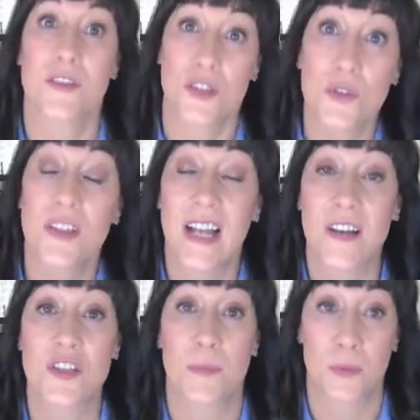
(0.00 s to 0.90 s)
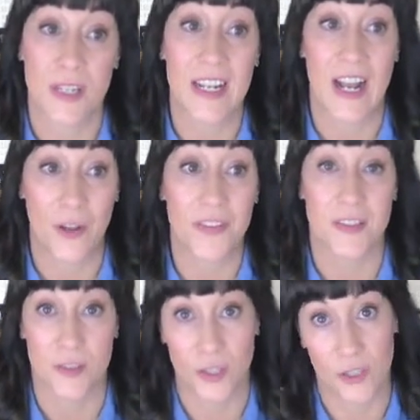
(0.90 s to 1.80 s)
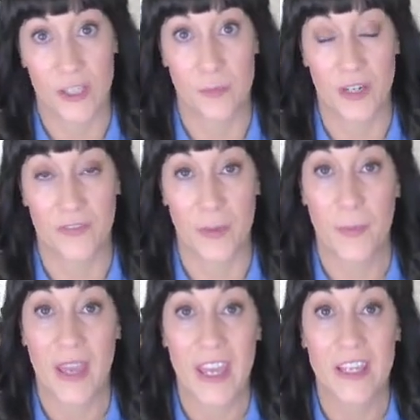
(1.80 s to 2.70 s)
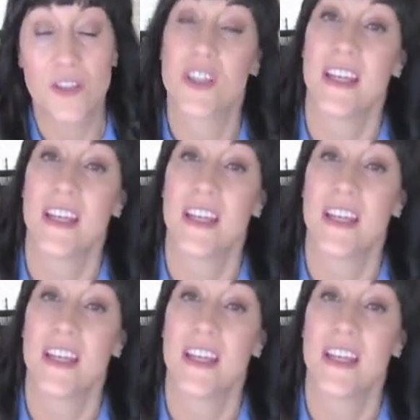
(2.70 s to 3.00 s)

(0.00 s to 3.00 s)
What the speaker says: So you could actually print out the security briefing page